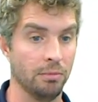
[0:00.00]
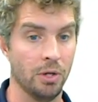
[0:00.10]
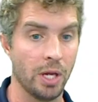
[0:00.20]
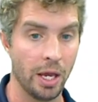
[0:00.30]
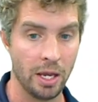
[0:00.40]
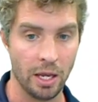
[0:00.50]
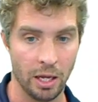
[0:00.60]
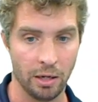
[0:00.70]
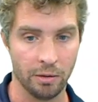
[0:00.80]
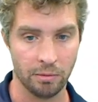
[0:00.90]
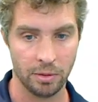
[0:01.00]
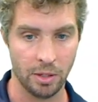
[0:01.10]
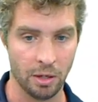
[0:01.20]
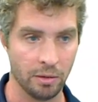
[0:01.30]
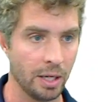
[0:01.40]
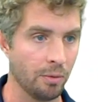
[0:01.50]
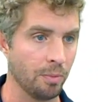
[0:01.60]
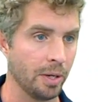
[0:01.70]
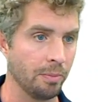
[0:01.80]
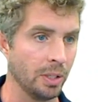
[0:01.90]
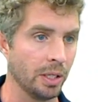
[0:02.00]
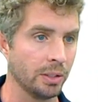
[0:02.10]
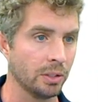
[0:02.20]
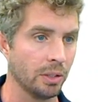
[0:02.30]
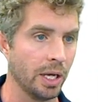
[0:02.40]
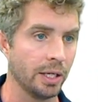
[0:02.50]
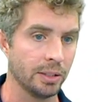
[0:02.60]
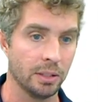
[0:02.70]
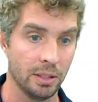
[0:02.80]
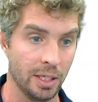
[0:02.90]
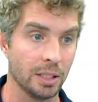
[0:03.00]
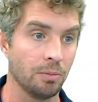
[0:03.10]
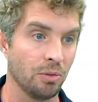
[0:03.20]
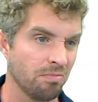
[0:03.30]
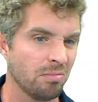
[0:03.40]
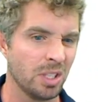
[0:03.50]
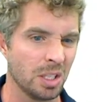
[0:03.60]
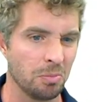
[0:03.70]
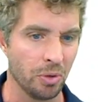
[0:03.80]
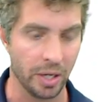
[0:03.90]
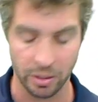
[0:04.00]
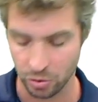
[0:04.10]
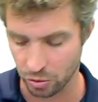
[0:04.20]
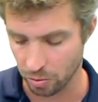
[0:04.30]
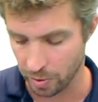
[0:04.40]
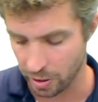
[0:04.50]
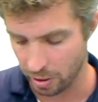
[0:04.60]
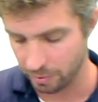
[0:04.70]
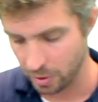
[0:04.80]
Okay, and you know that one might be nicer as a decimal, 6.8. Sure, why not?